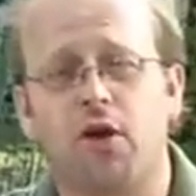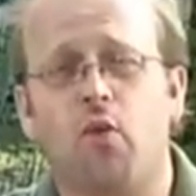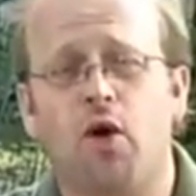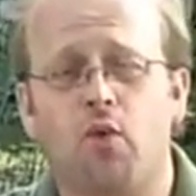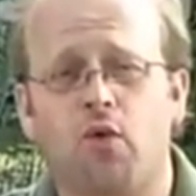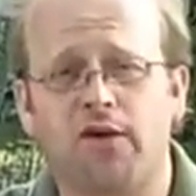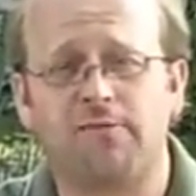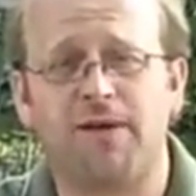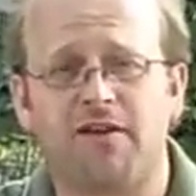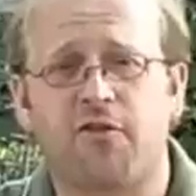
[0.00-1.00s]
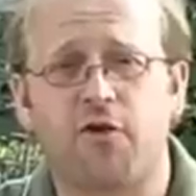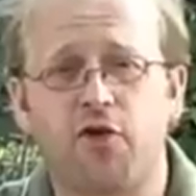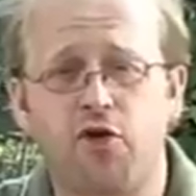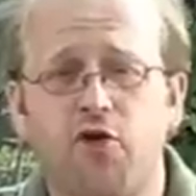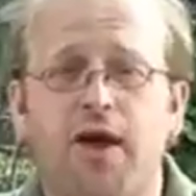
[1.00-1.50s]
to look at what works best
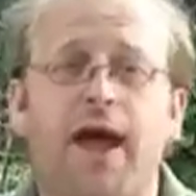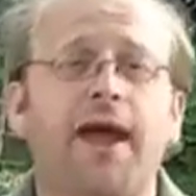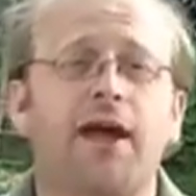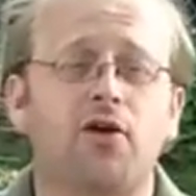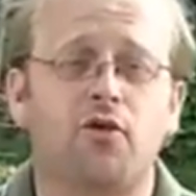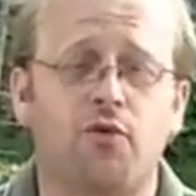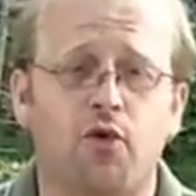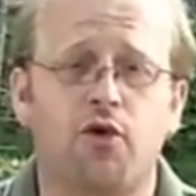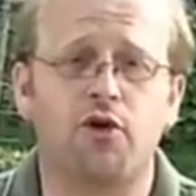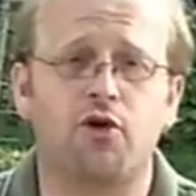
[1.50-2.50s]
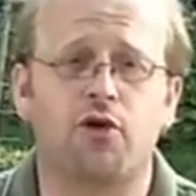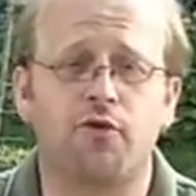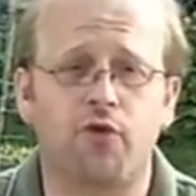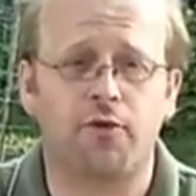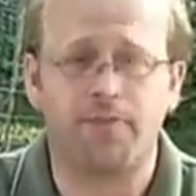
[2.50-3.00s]
for you and for
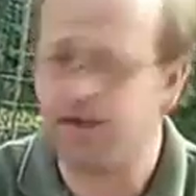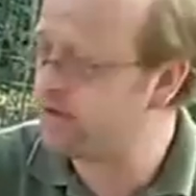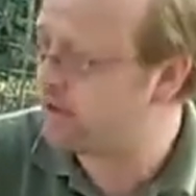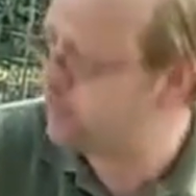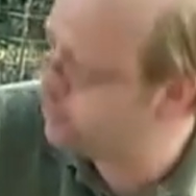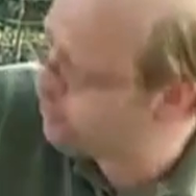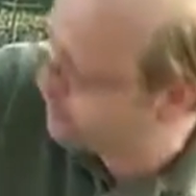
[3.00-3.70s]
your affordability